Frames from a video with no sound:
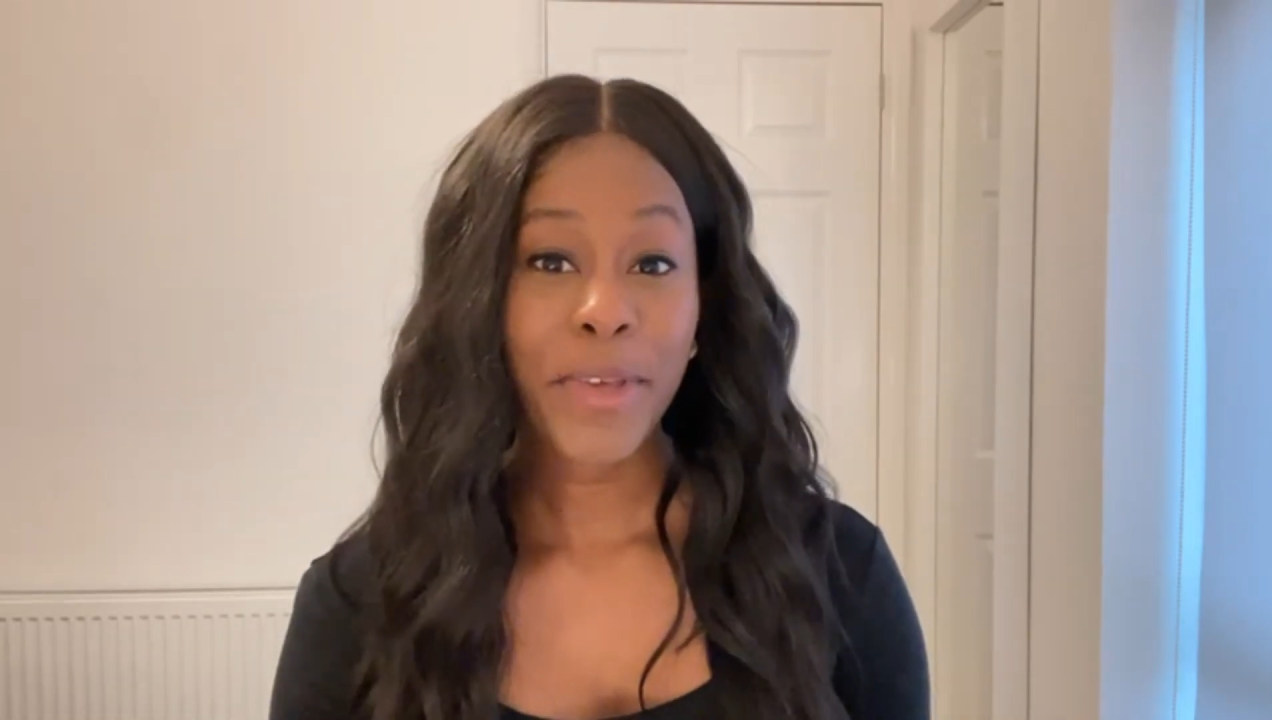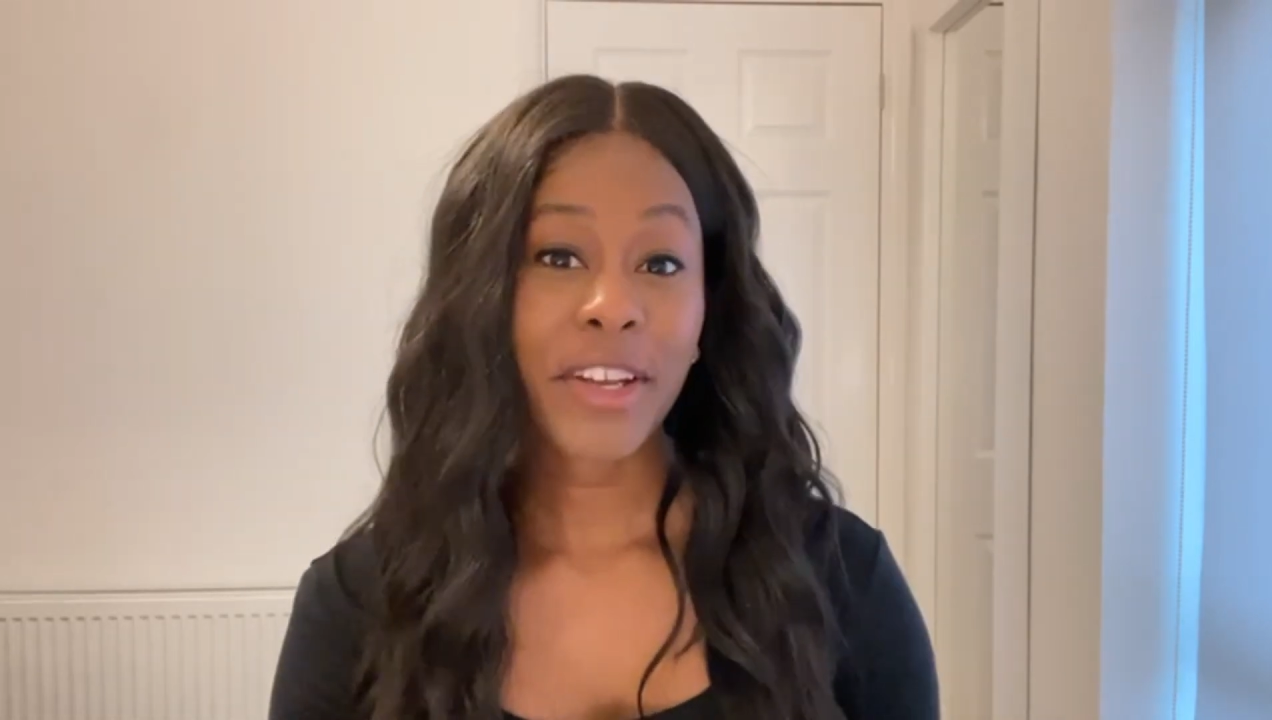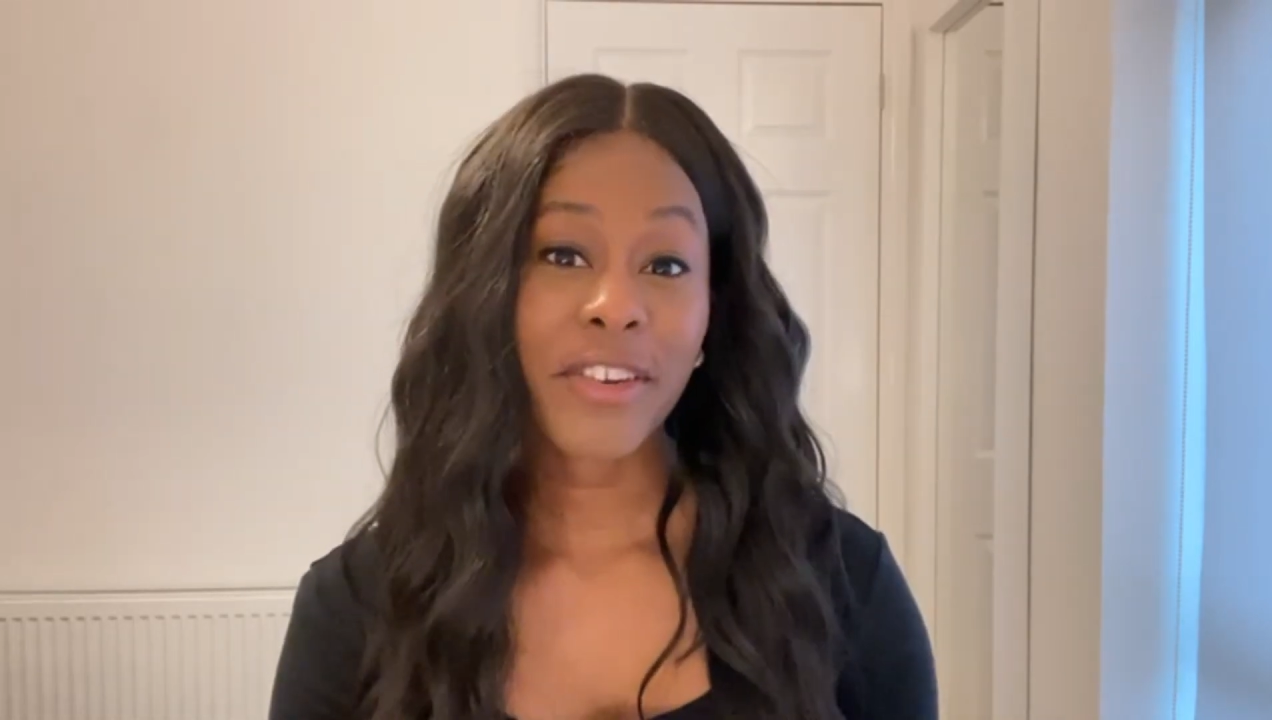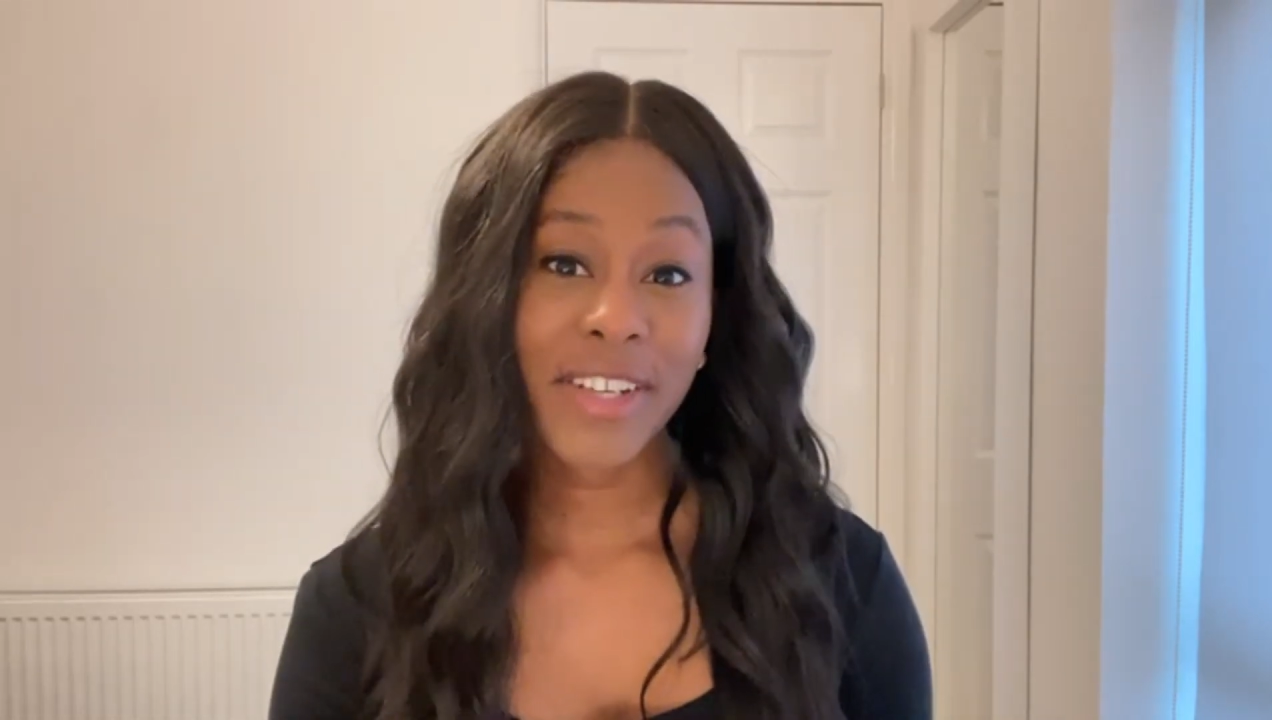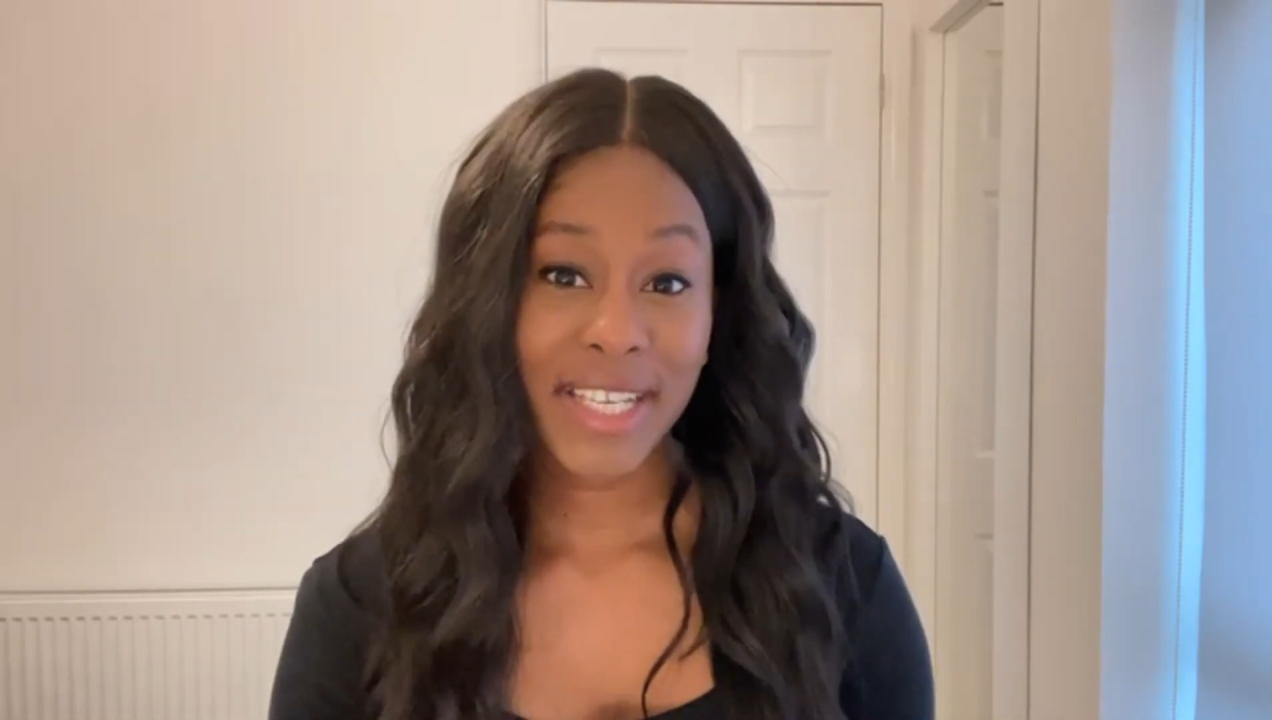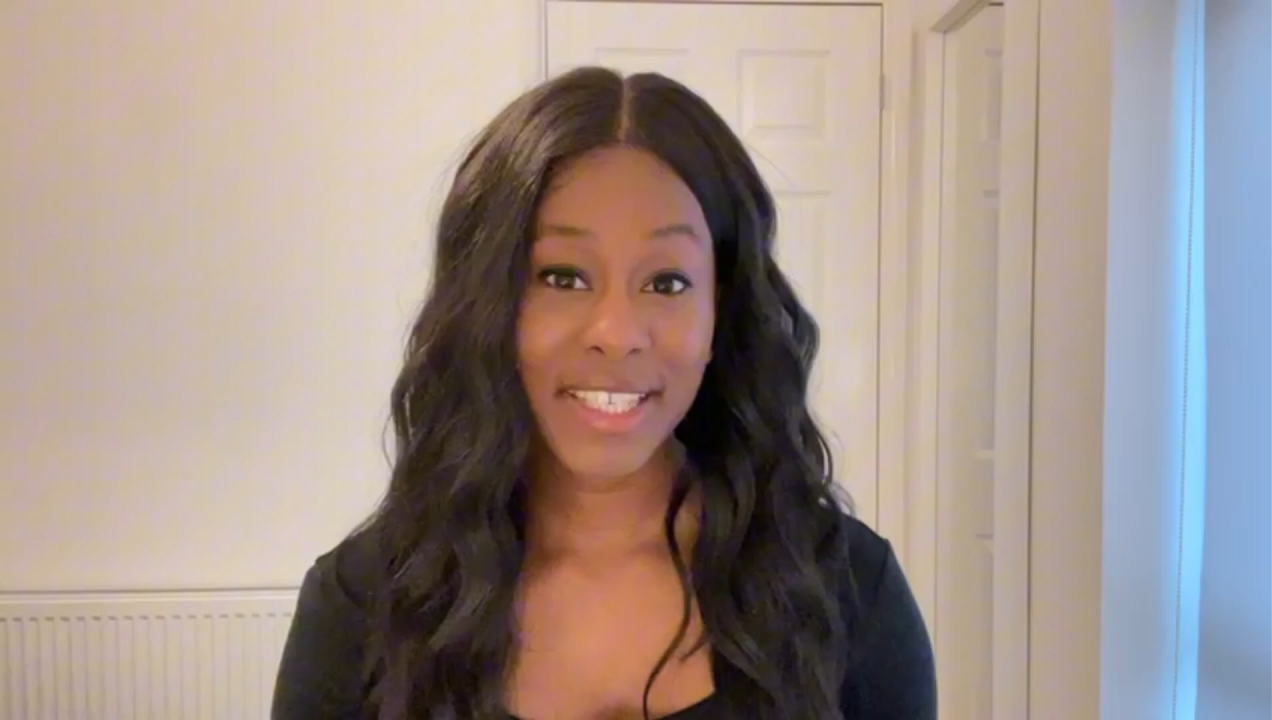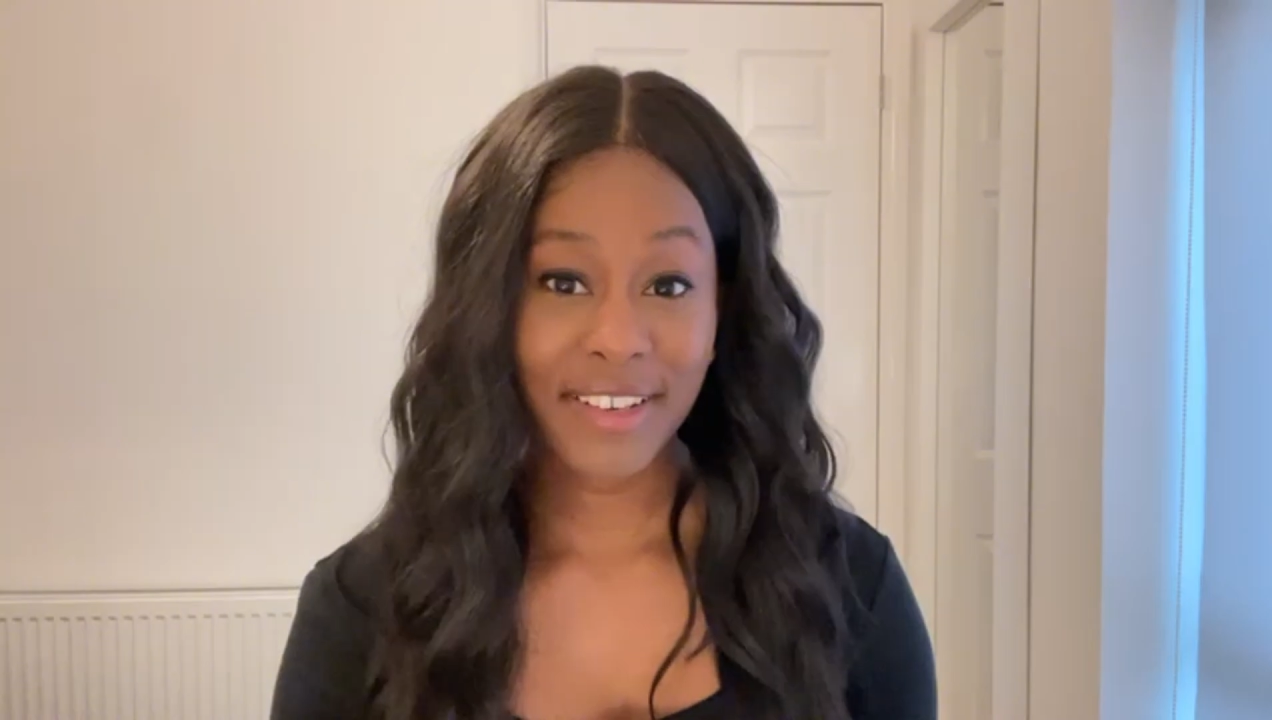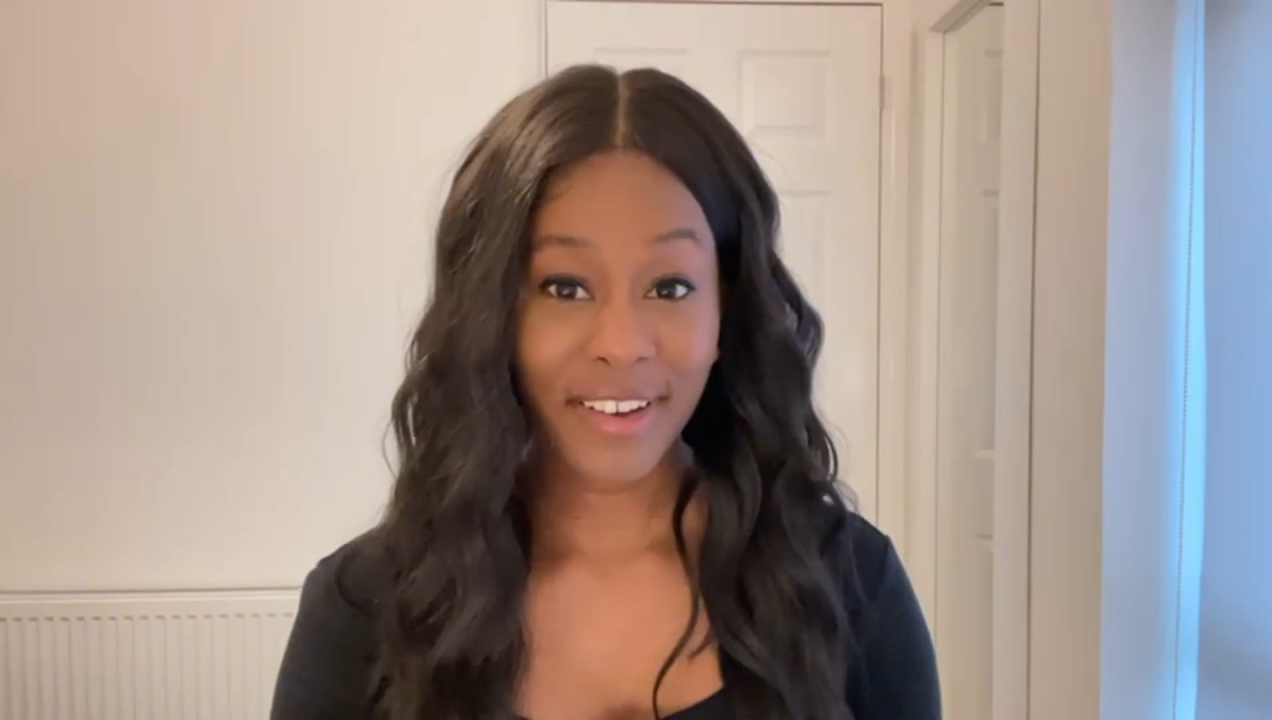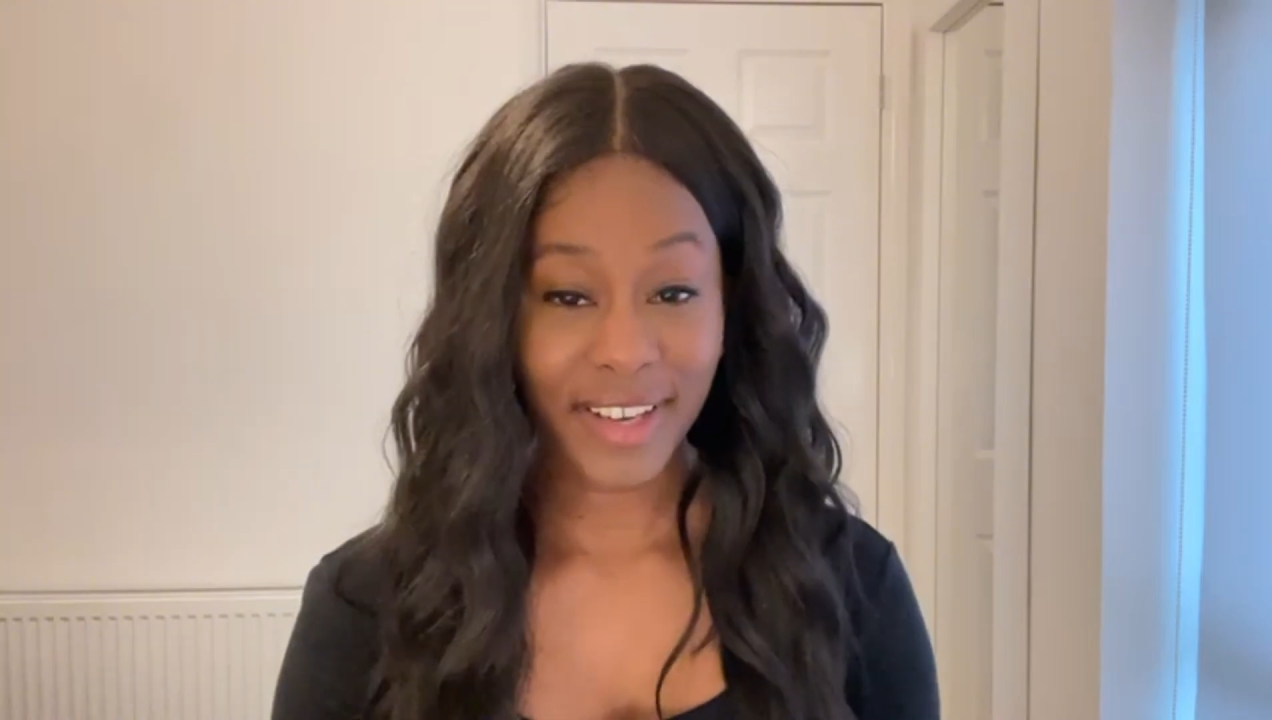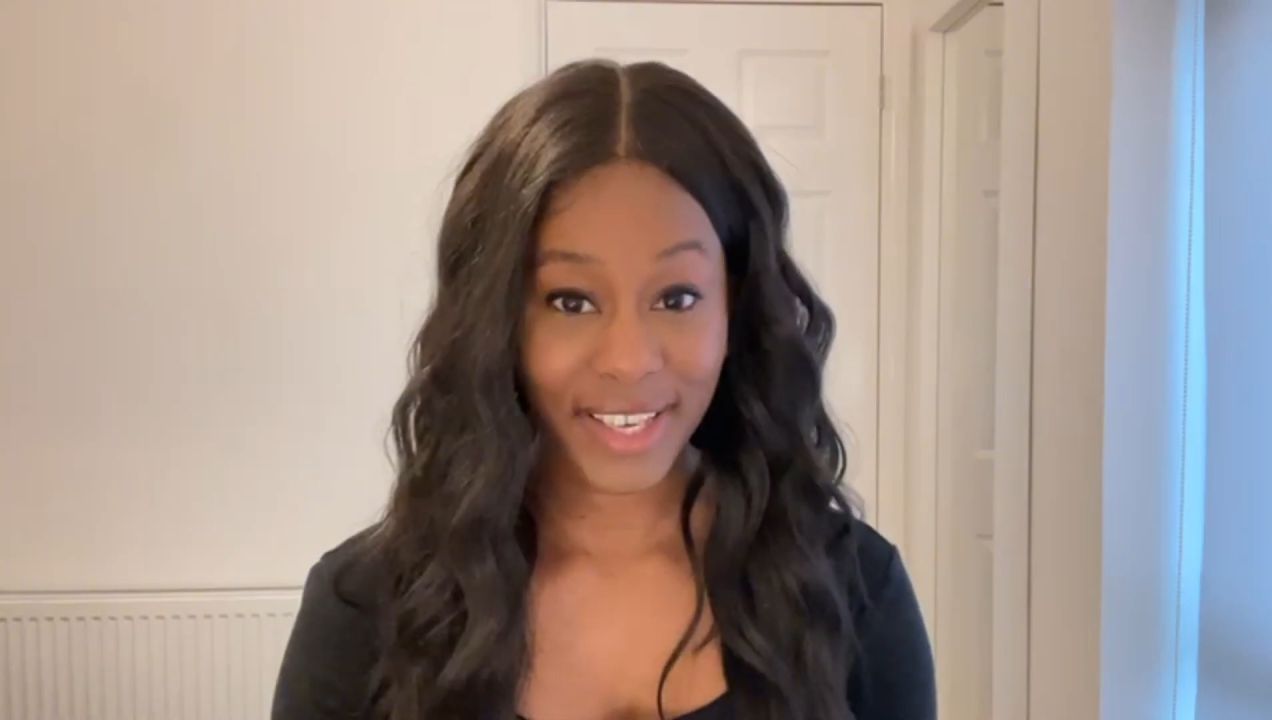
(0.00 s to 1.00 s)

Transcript: in creating an art